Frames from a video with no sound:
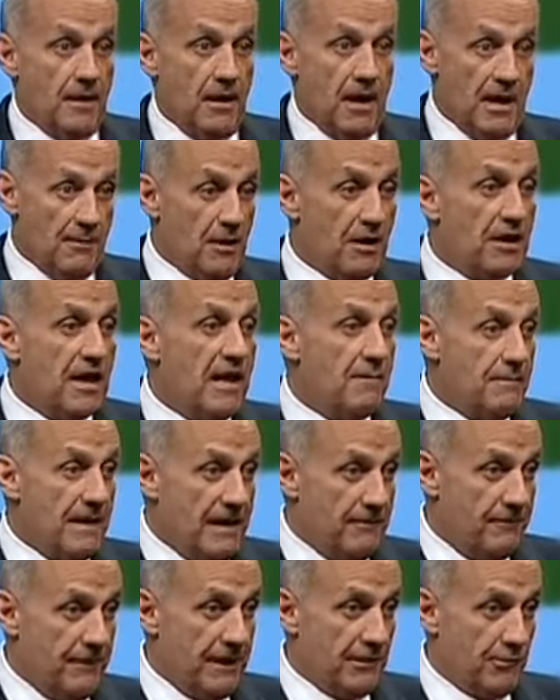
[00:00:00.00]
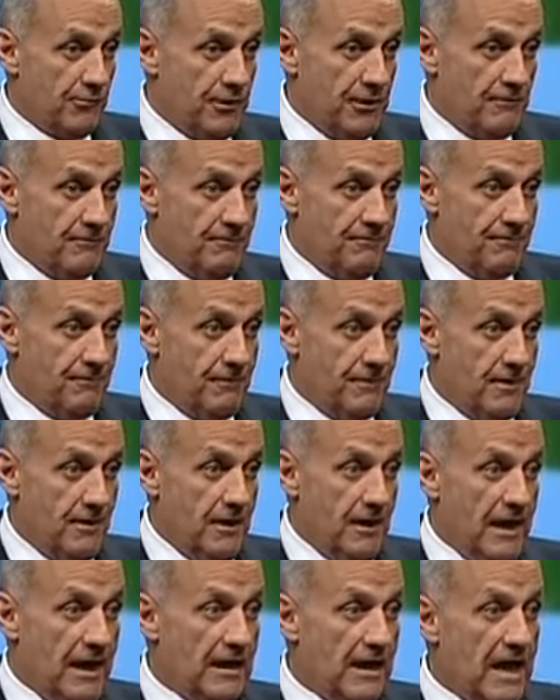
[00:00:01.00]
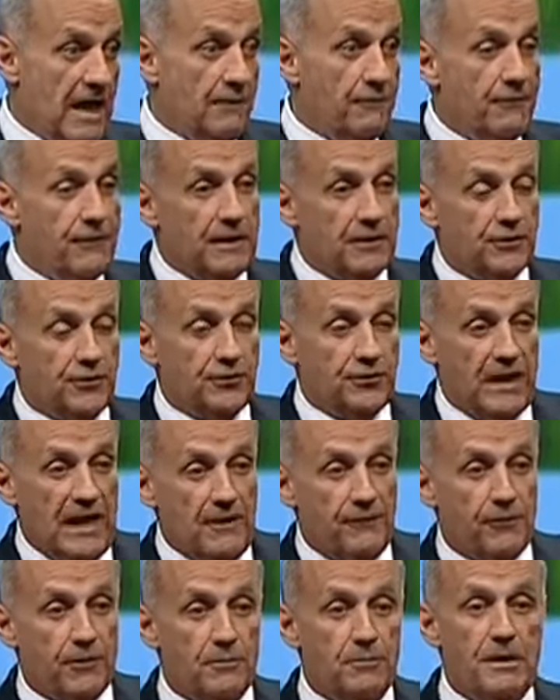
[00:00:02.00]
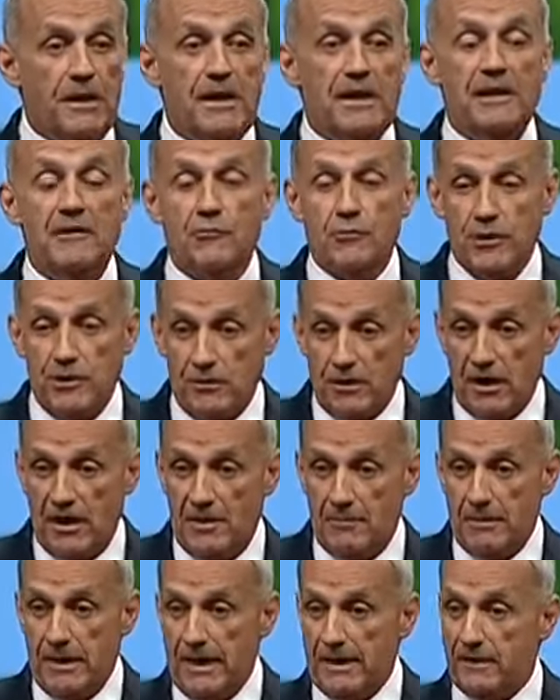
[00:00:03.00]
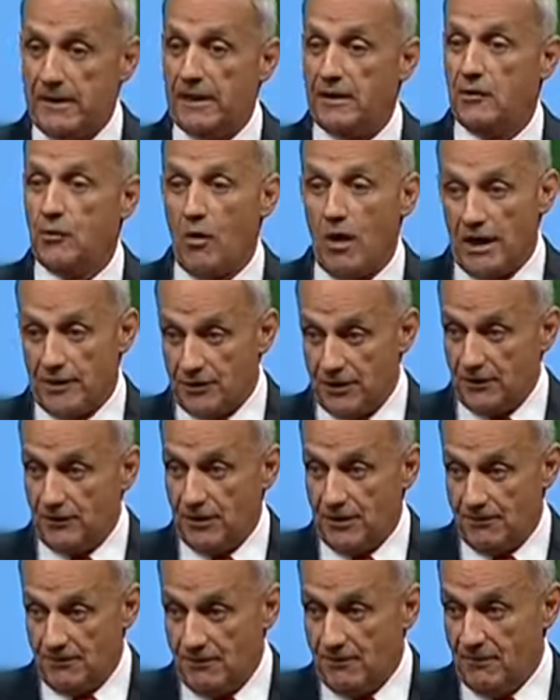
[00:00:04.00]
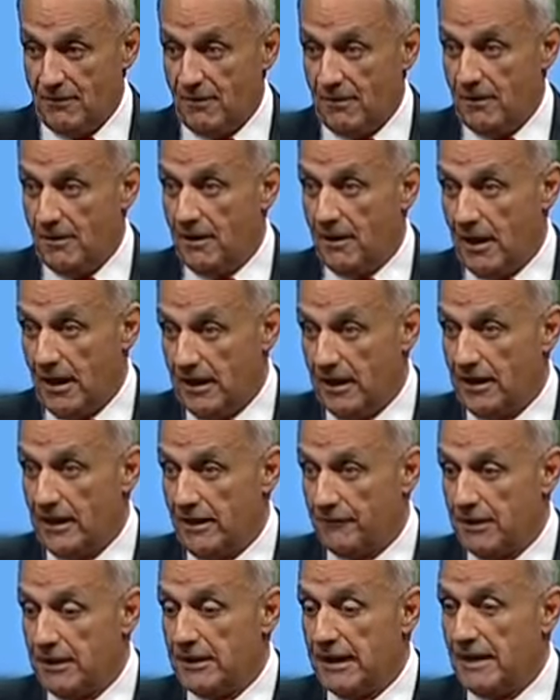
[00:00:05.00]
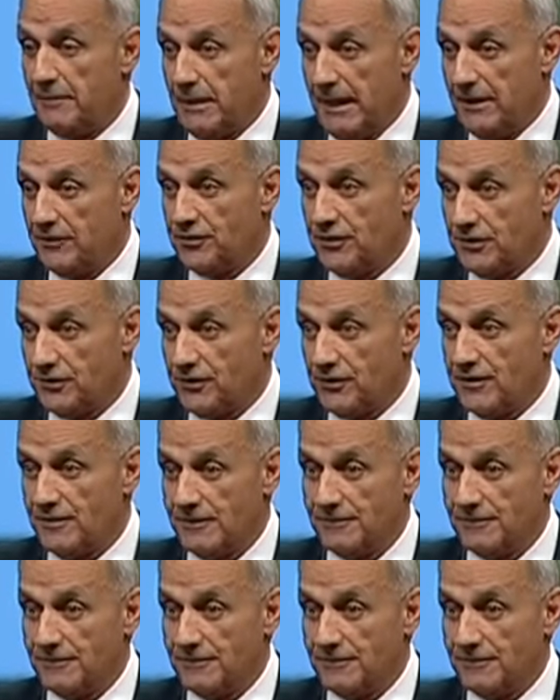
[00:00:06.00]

I'm a combat veteran, and I felt safer being in real combat than in Washington on an everyday basis.